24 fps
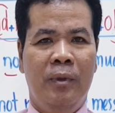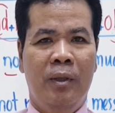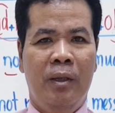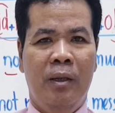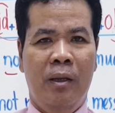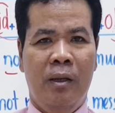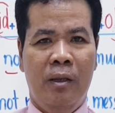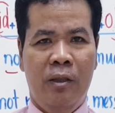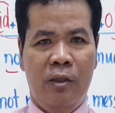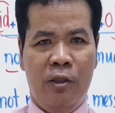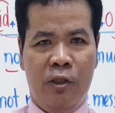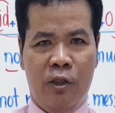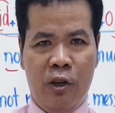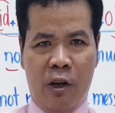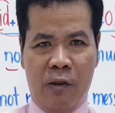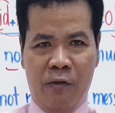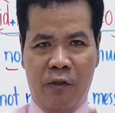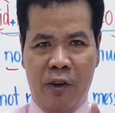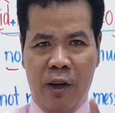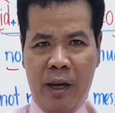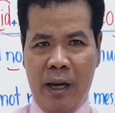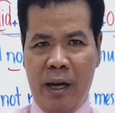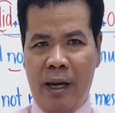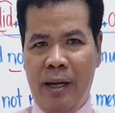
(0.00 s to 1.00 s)
Don't
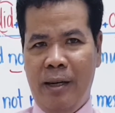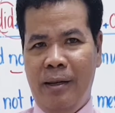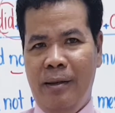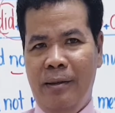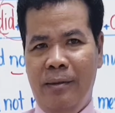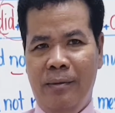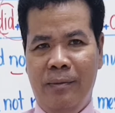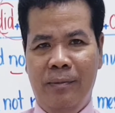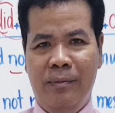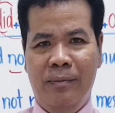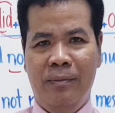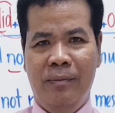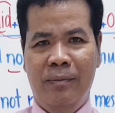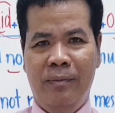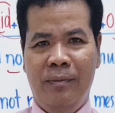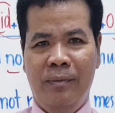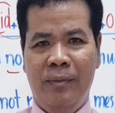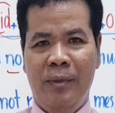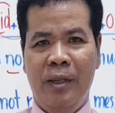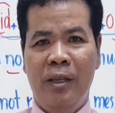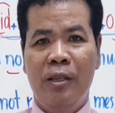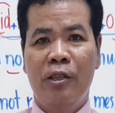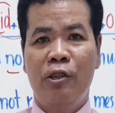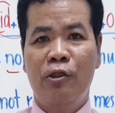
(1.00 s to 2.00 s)

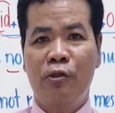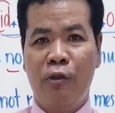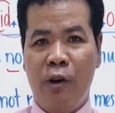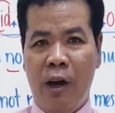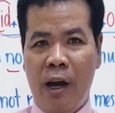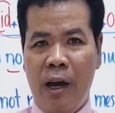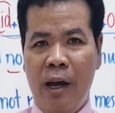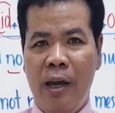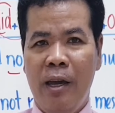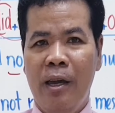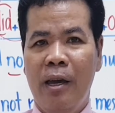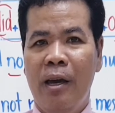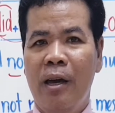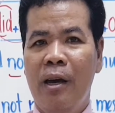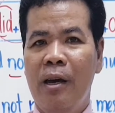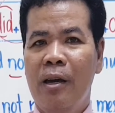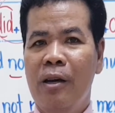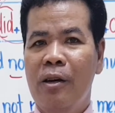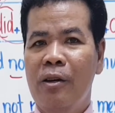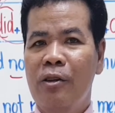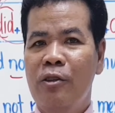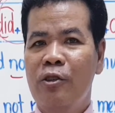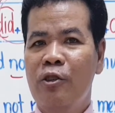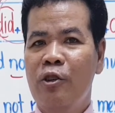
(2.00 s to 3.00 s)
forget, try
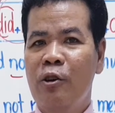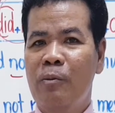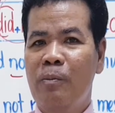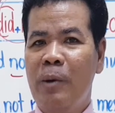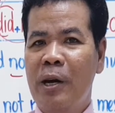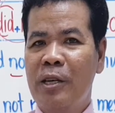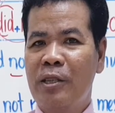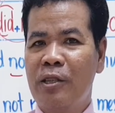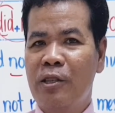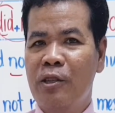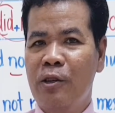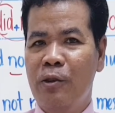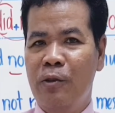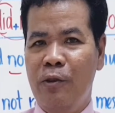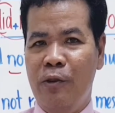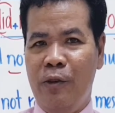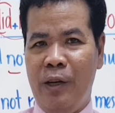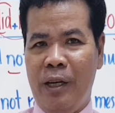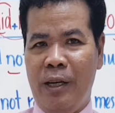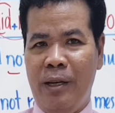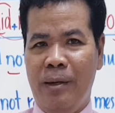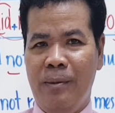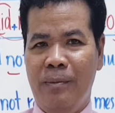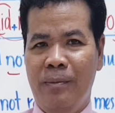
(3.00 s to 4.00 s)
your best to do
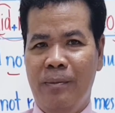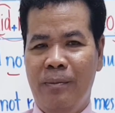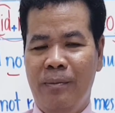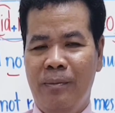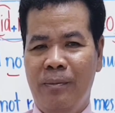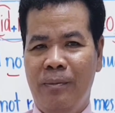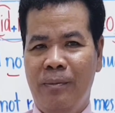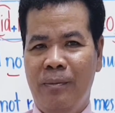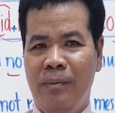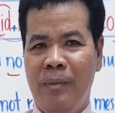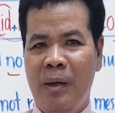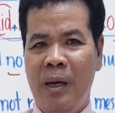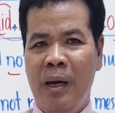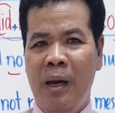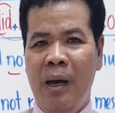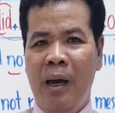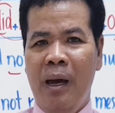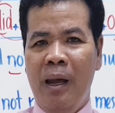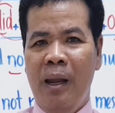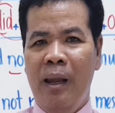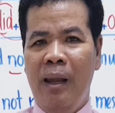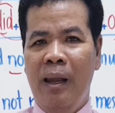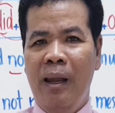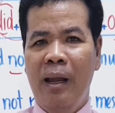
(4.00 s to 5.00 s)
it.
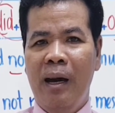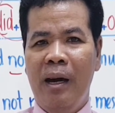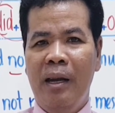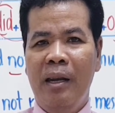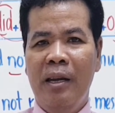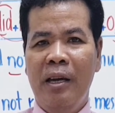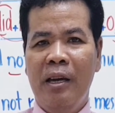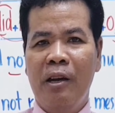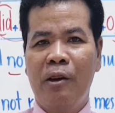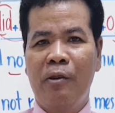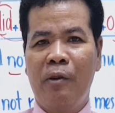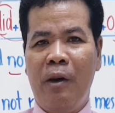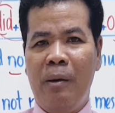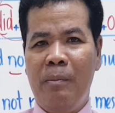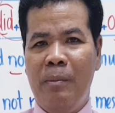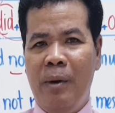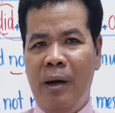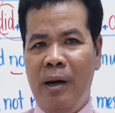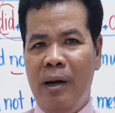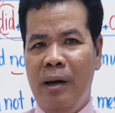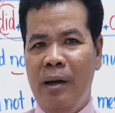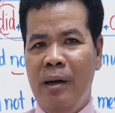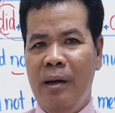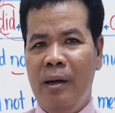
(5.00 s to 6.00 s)
Learning
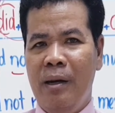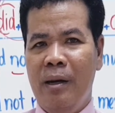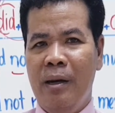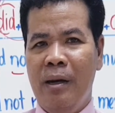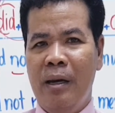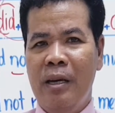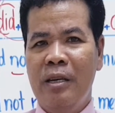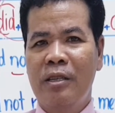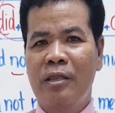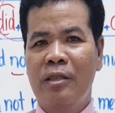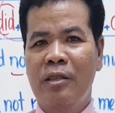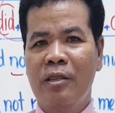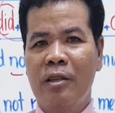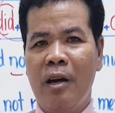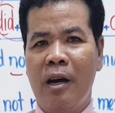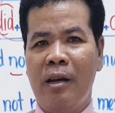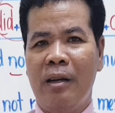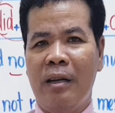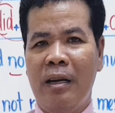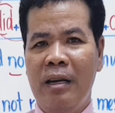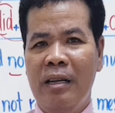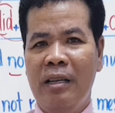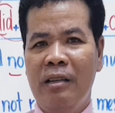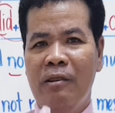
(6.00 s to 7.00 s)
grammar is not
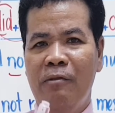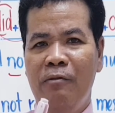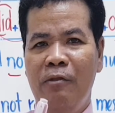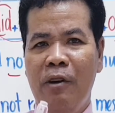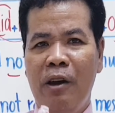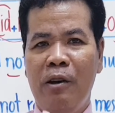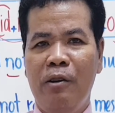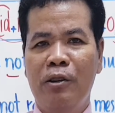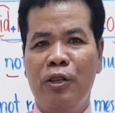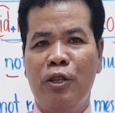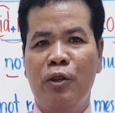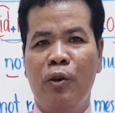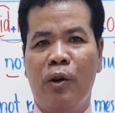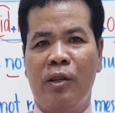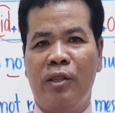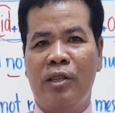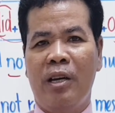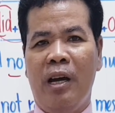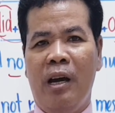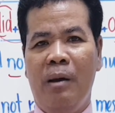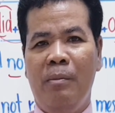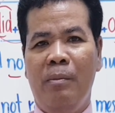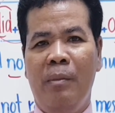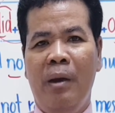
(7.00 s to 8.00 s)
in the very short
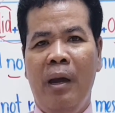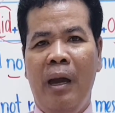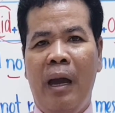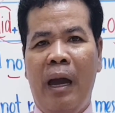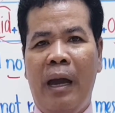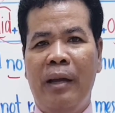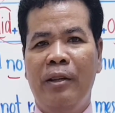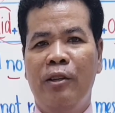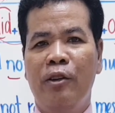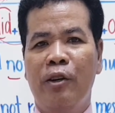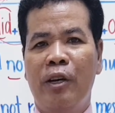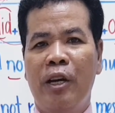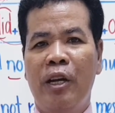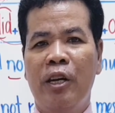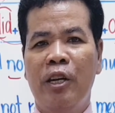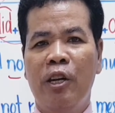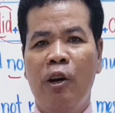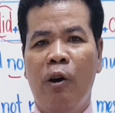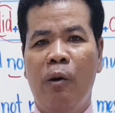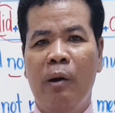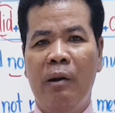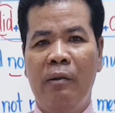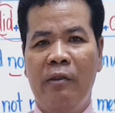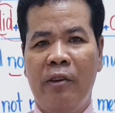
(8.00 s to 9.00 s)
time and you can know
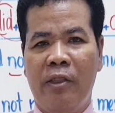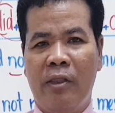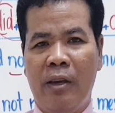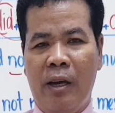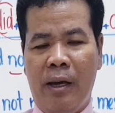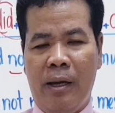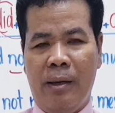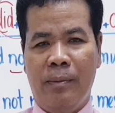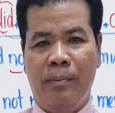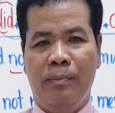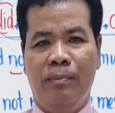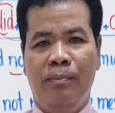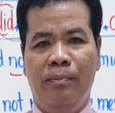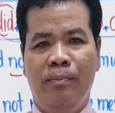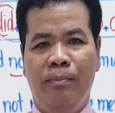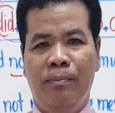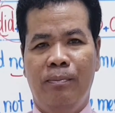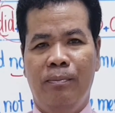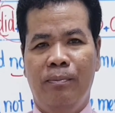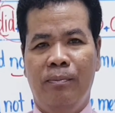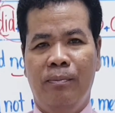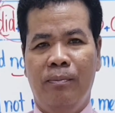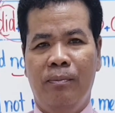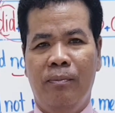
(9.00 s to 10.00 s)
everything.
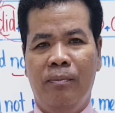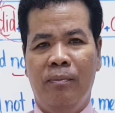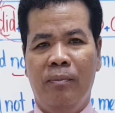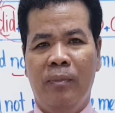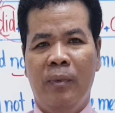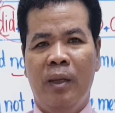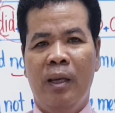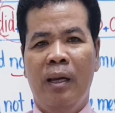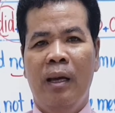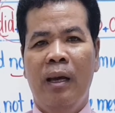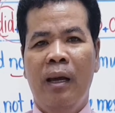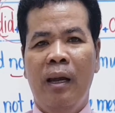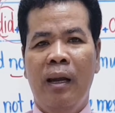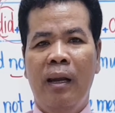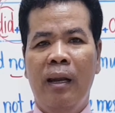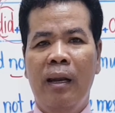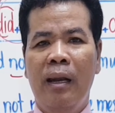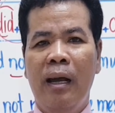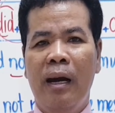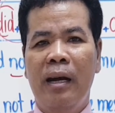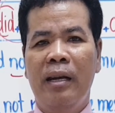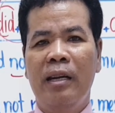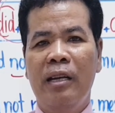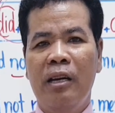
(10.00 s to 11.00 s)

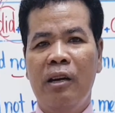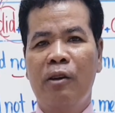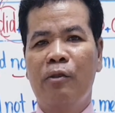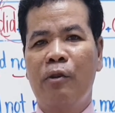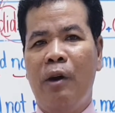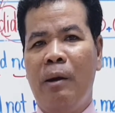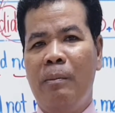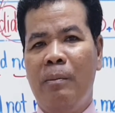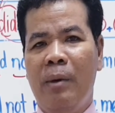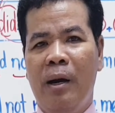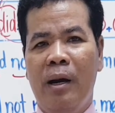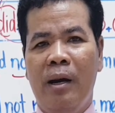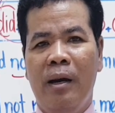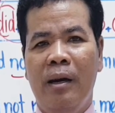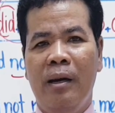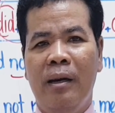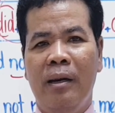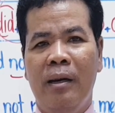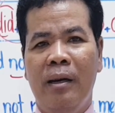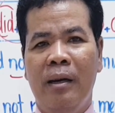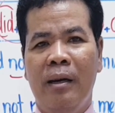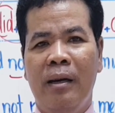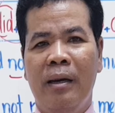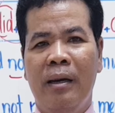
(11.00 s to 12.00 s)
Learning grammar
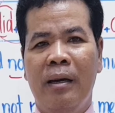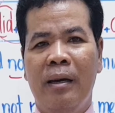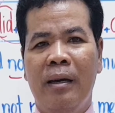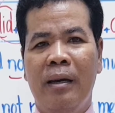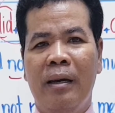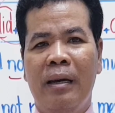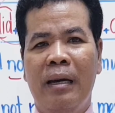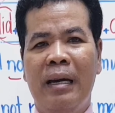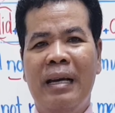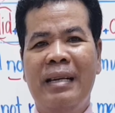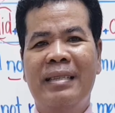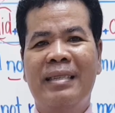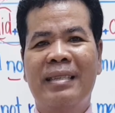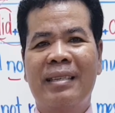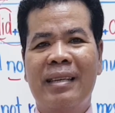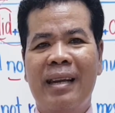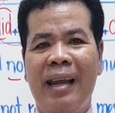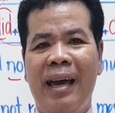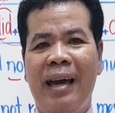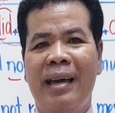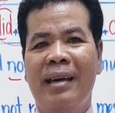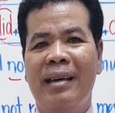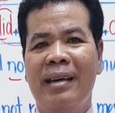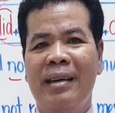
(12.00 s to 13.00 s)
is
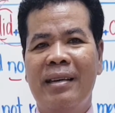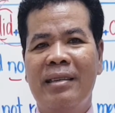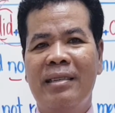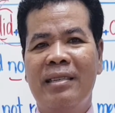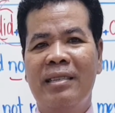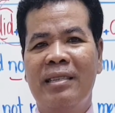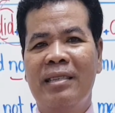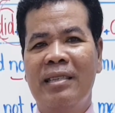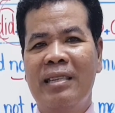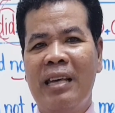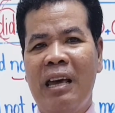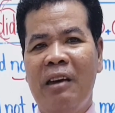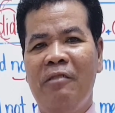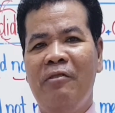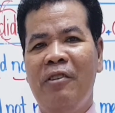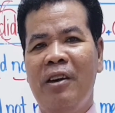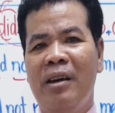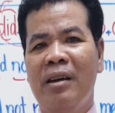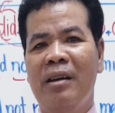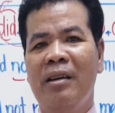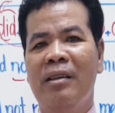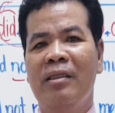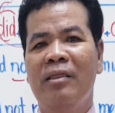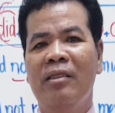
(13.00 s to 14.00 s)
like
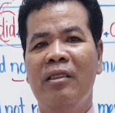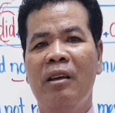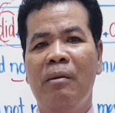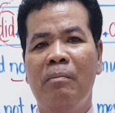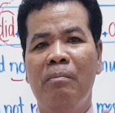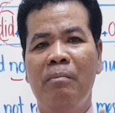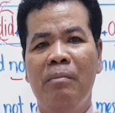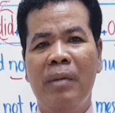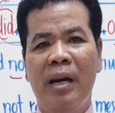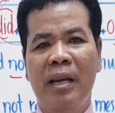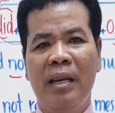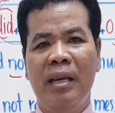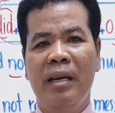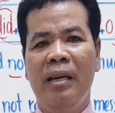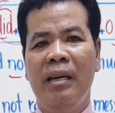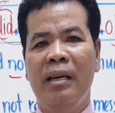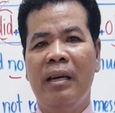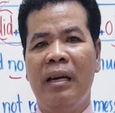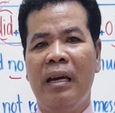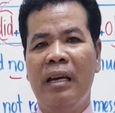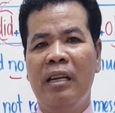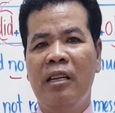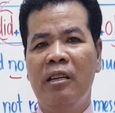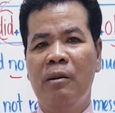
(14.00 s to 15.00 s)
saving the money
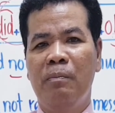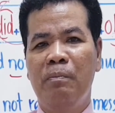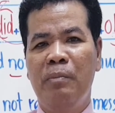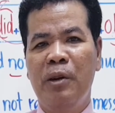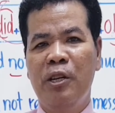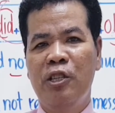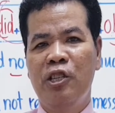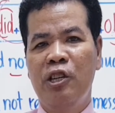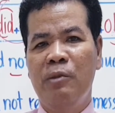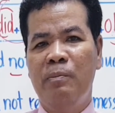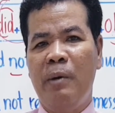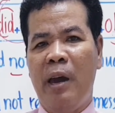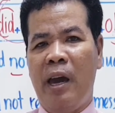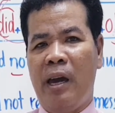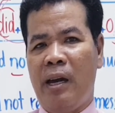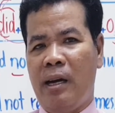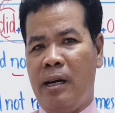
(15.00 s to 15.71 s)
in the piggy bank.